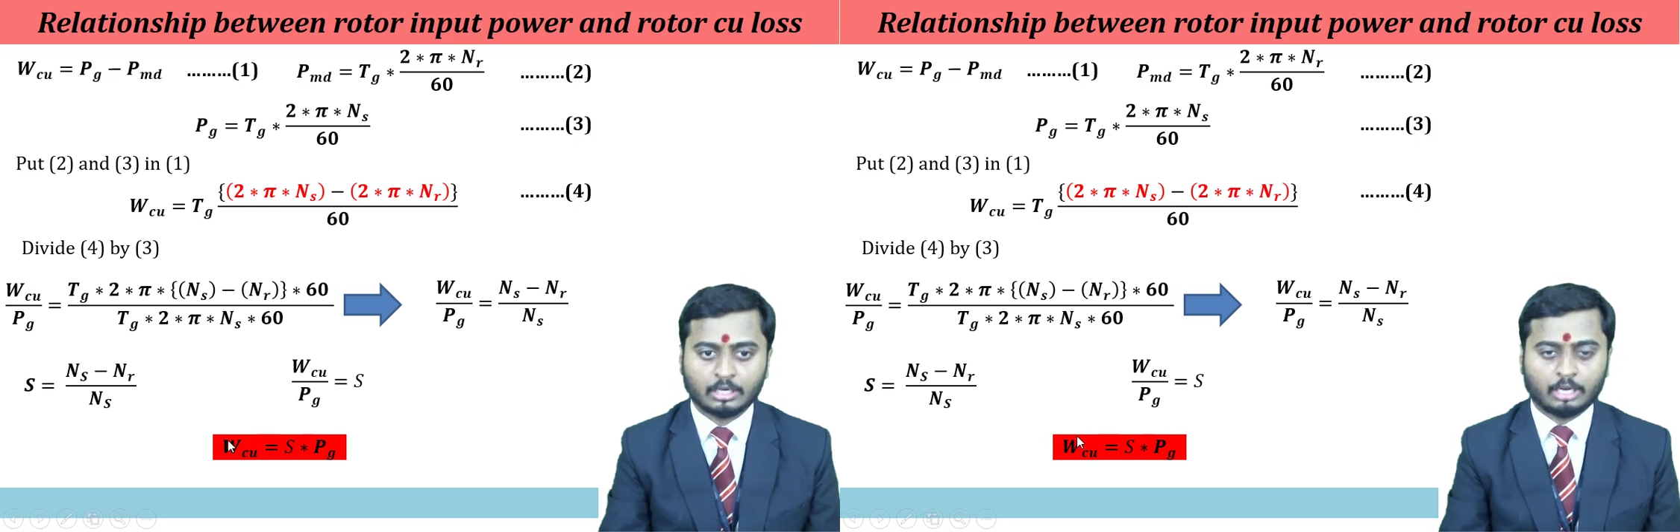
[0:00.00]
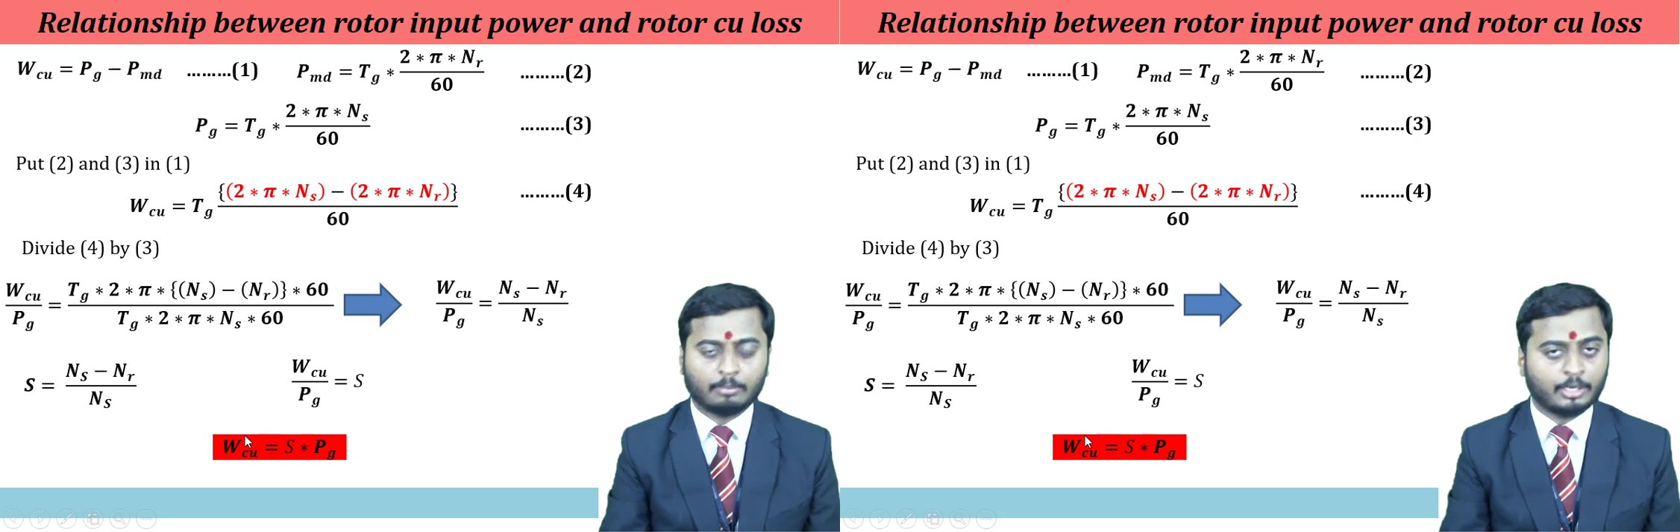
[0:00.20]

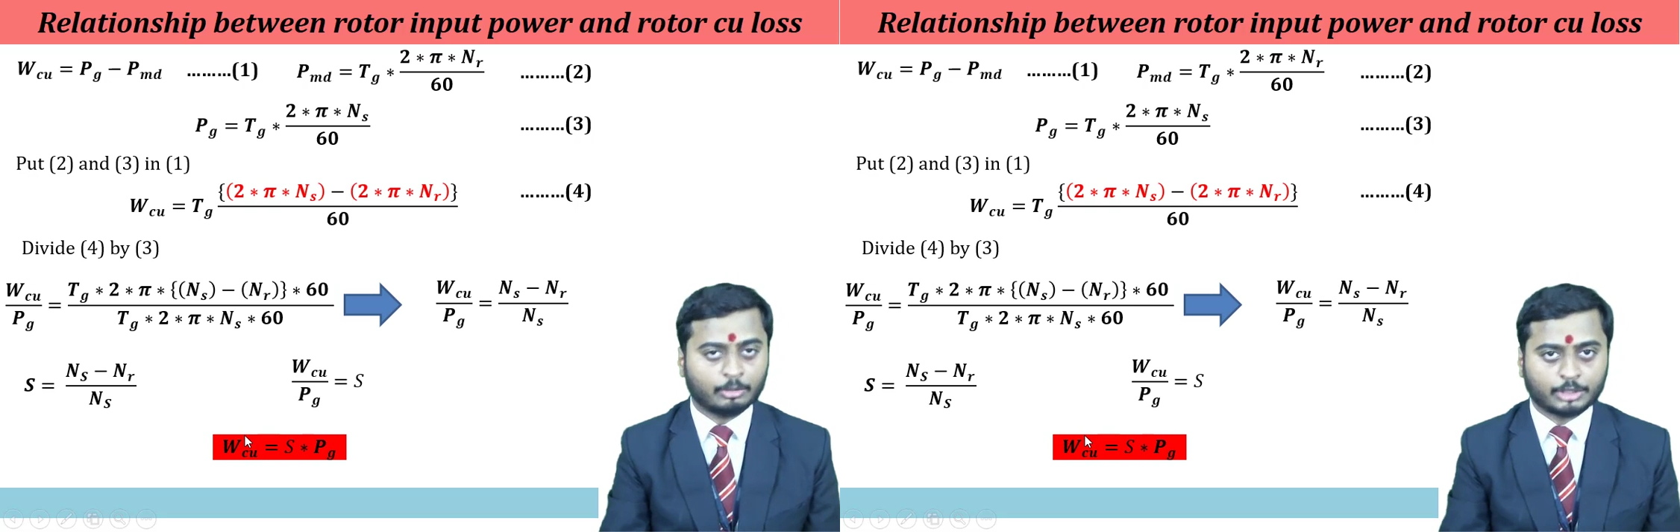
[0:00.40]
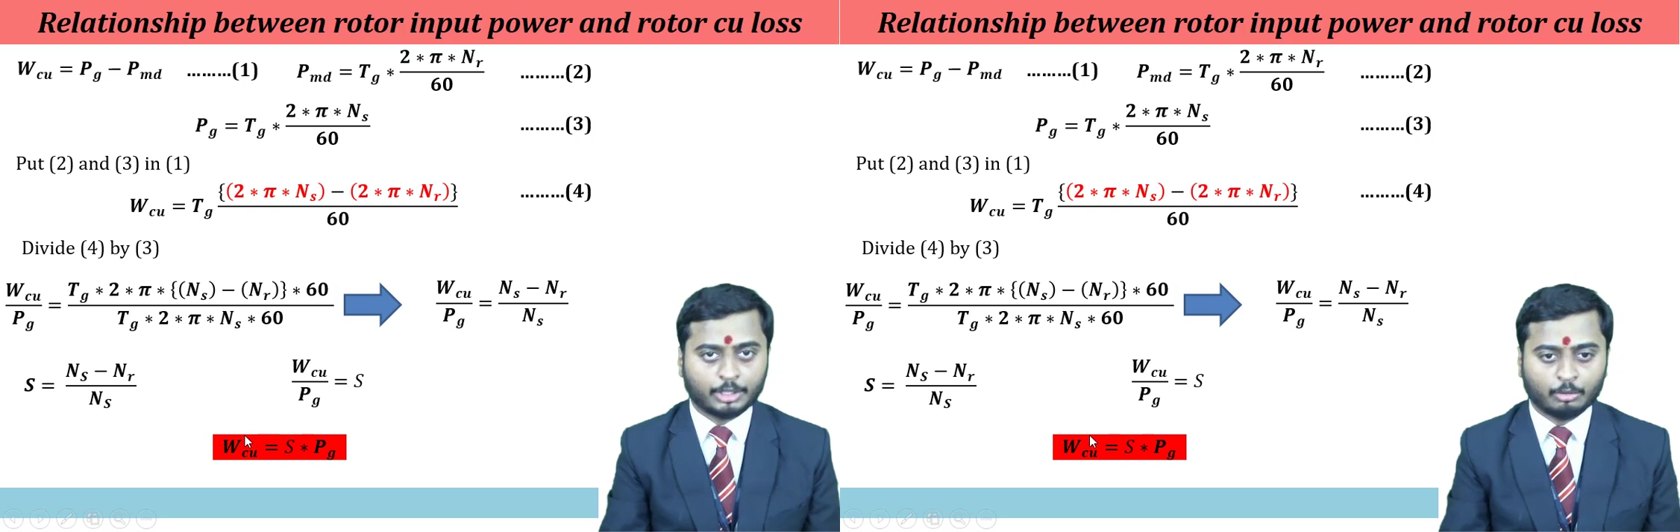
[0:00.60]

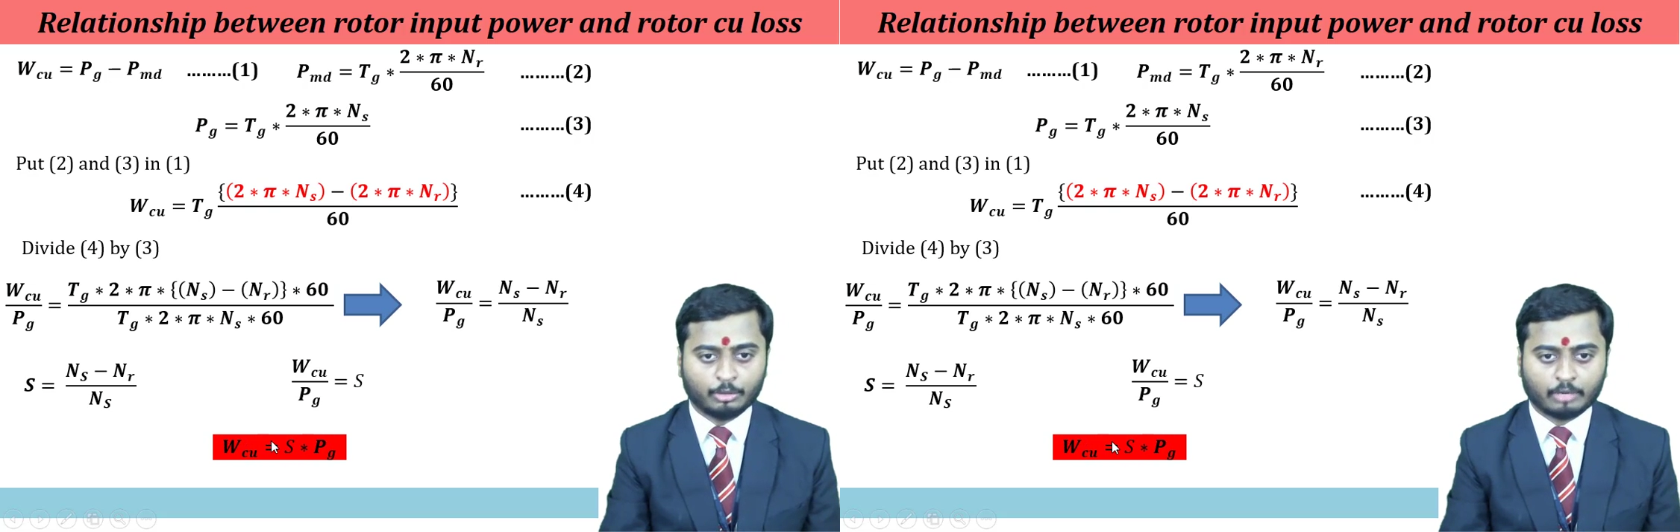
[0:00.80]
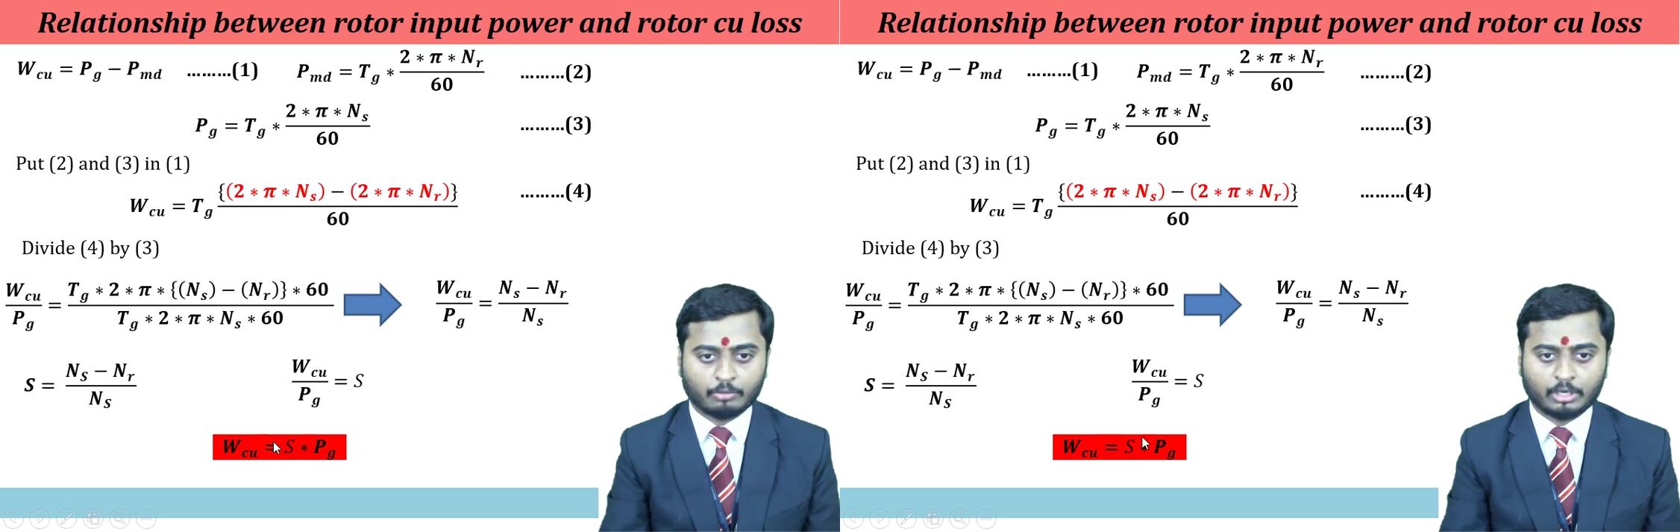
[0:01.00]

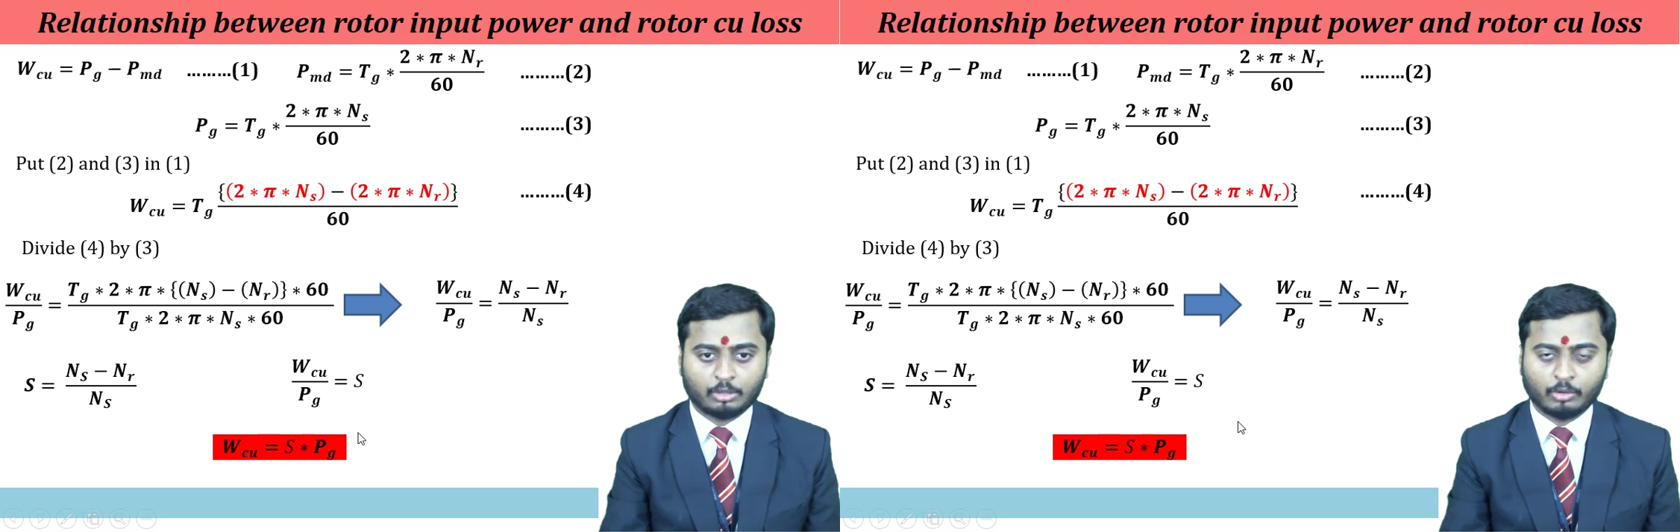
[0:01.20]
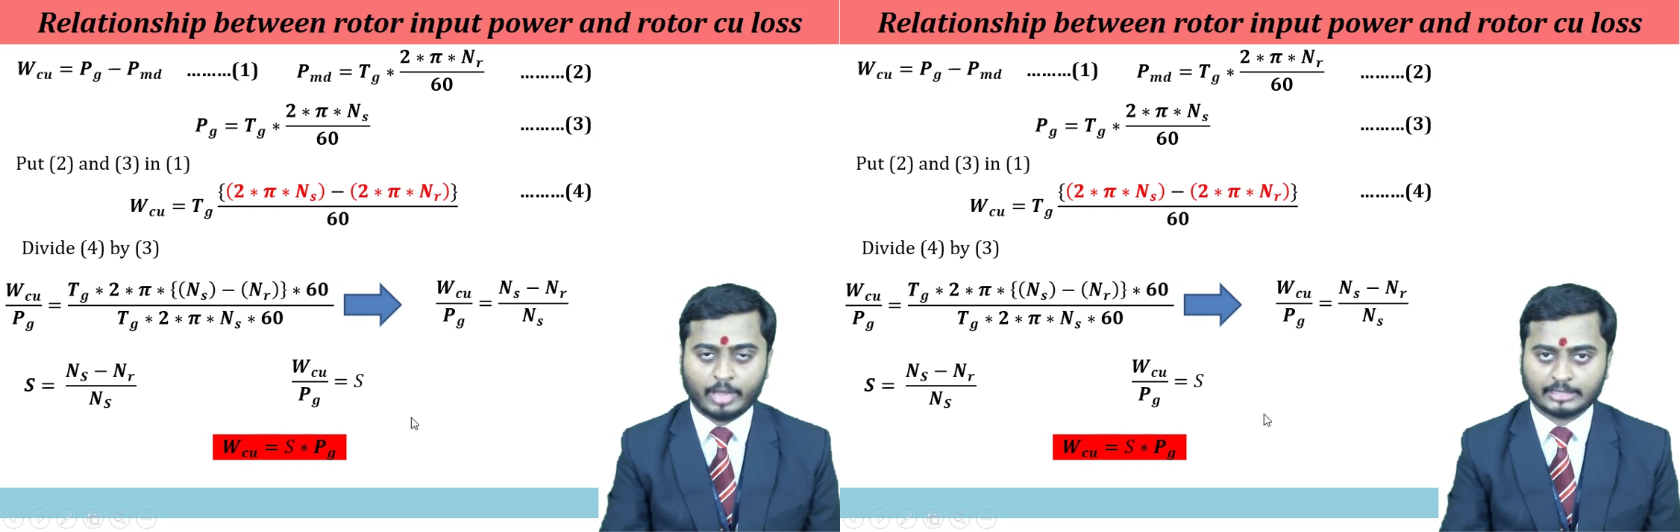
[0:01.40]
WCU equal to